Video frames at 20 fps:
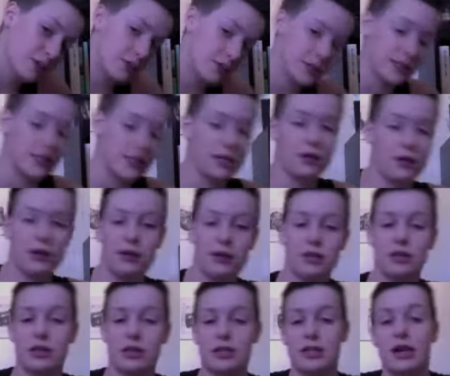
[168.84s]
because they do get
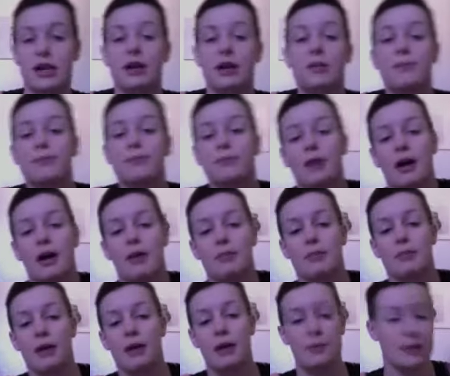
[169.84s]
stretched out.
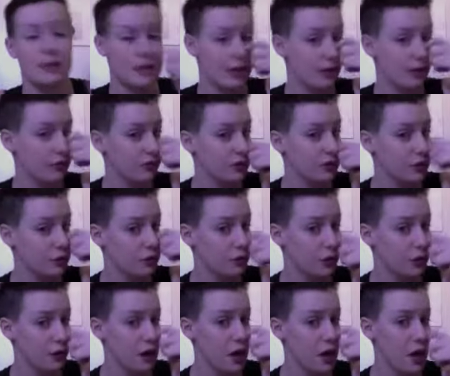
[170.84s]
I'm in need of a new
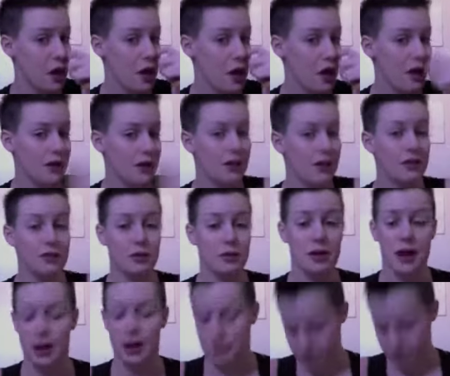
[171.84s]
one. That's why I'm